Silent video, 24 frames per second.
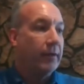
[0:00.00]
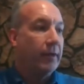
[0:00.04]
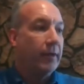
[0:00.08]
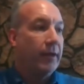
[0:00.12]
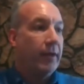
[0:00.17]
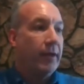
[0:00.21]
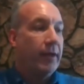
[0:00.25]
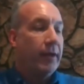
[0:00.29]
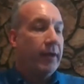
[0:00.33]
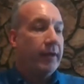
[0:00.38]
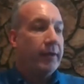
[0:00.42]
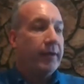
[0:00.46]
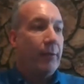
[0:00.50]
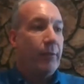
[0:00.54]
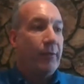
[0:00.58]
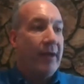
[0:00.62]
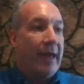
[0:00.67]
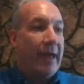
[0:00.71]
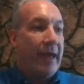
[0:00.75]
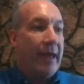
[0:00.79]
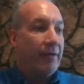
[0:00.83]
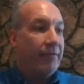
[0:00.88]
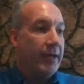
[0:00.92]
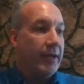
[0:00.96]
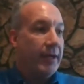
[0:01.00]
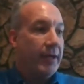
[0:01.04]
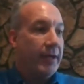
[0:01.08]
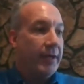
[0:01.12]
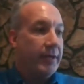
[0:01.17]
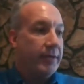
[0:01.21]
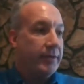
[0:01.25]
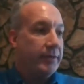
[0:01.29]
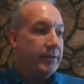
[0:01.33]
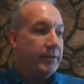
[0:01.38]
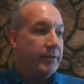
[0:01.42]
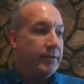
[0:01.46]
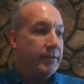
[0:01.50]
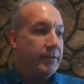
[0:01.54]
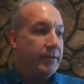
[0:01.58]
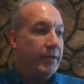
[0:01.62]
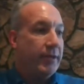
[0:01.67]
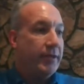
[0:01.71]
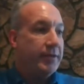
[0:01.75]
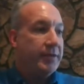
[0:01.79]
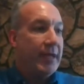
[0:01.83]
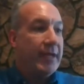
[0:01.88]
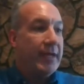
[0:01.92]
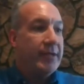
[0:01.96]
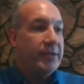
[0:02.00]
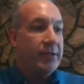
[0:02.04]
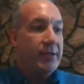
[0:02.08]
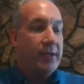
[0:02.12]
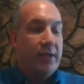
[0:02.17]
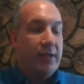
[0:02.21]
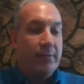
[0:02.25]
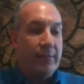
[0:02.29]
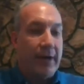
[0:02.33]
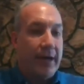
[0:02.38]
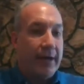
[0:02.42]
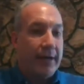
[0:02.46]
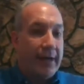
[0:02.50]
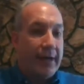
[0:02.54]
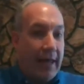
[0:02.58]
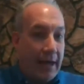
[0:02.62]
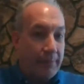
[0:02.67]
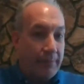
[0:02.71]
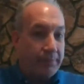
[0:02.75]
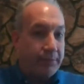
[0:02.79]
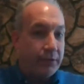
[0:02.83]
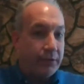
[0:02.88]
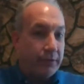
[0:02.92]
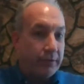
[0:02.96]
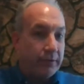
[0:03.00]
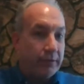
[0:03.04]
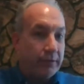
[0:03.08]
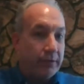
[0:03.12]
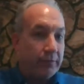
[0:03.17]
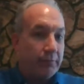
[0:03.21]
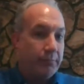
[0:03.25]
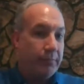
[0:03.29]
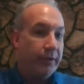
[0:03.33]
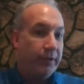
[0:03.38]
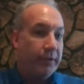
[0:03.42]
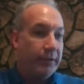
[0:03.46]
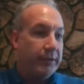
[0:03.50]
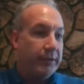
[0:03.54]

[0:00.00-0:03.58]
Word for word: that we have here is is HDMI capture built